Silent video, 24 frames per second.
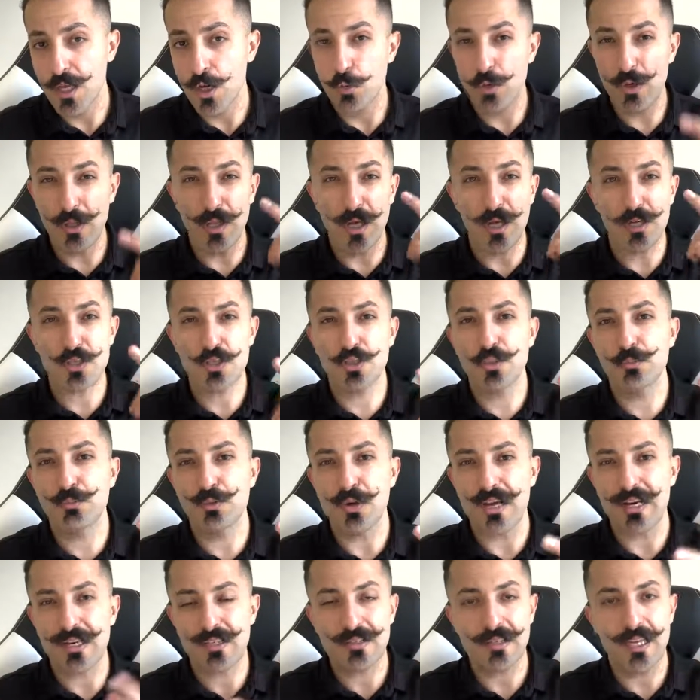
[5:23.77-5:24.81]
We launch 2
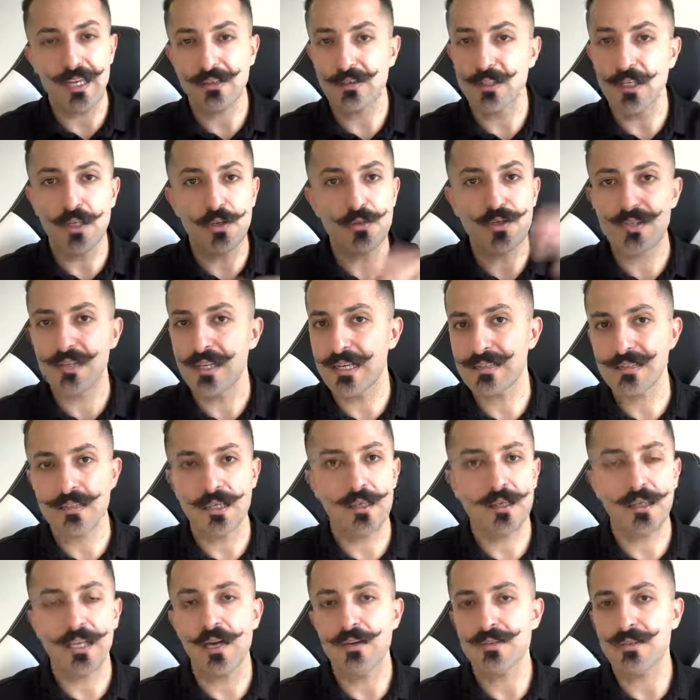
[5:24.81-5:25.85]
products like those, that's
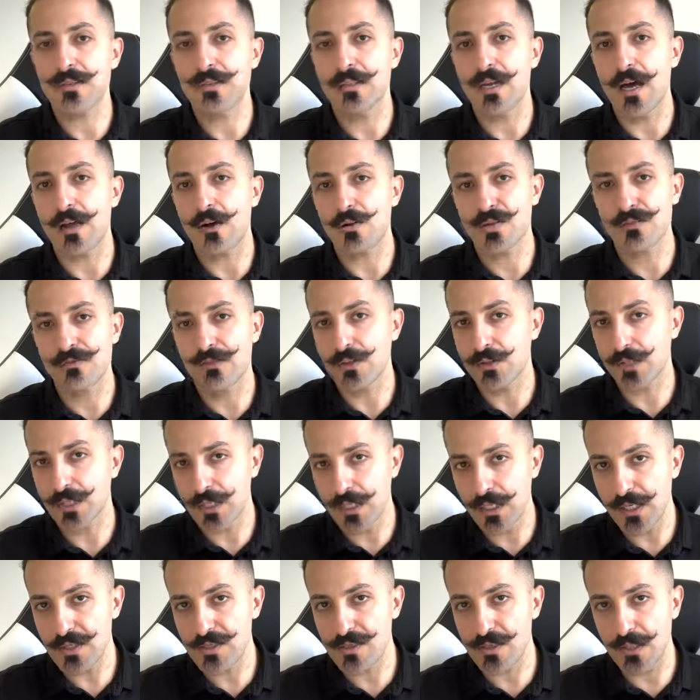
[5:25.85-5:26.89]
$10,000 very
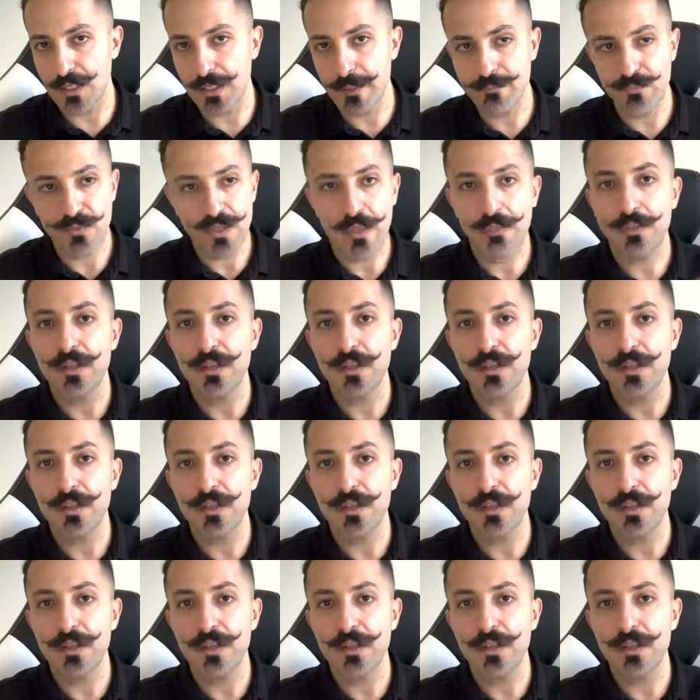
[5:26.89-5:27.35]
easily.